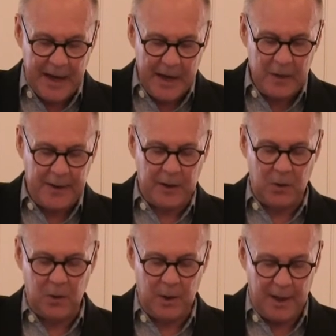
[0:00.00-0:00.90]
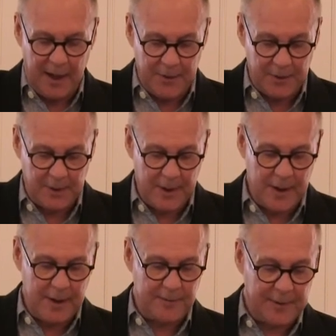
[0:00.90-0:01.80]
helical and
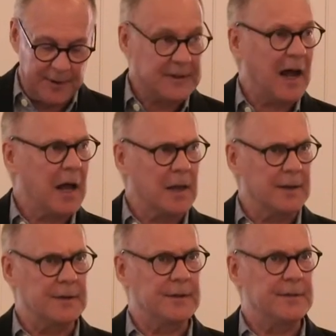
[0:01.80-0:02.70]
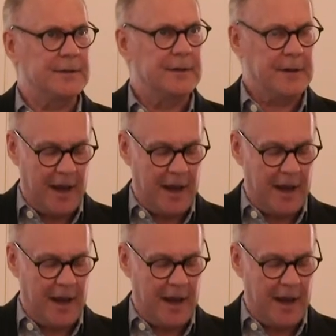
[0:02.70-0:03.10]
alive in the talons,